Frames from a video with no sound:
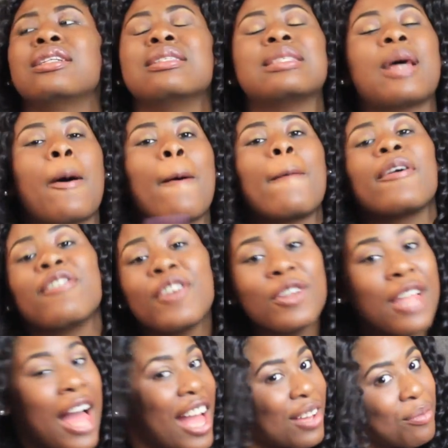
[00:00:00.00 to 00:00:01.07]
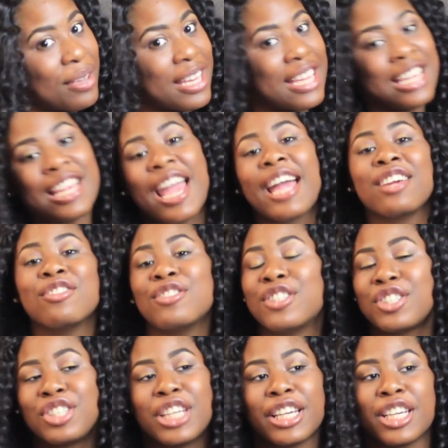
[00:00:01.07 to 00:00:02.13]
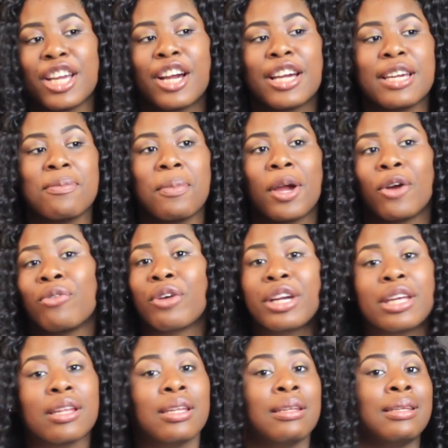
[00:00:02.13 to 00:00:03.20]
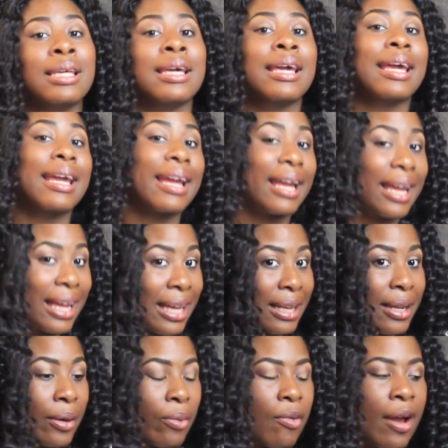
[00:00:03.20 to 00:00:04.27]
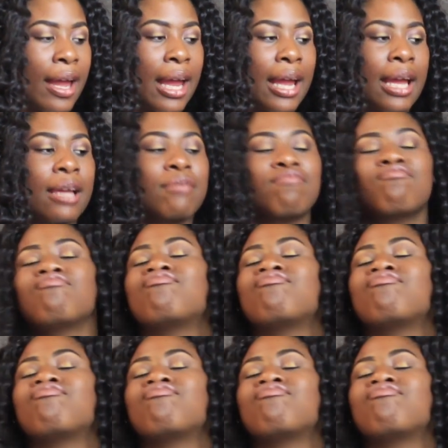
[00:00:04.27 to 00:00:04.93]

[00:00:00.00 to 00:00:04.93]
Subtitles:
So if you like me and you just check your email regularly anyway,